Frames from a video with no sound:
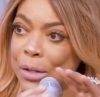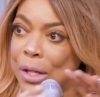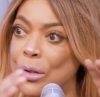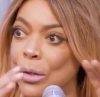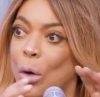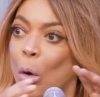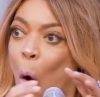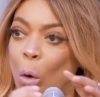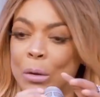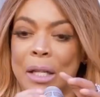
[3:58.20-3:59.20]
has several
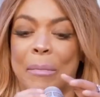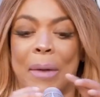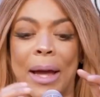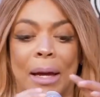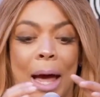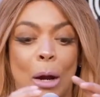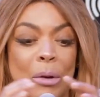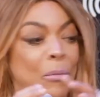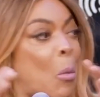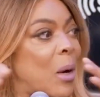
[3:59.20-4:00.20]
close friends in the
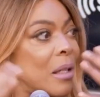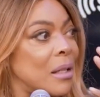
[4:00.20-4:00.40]
entertainment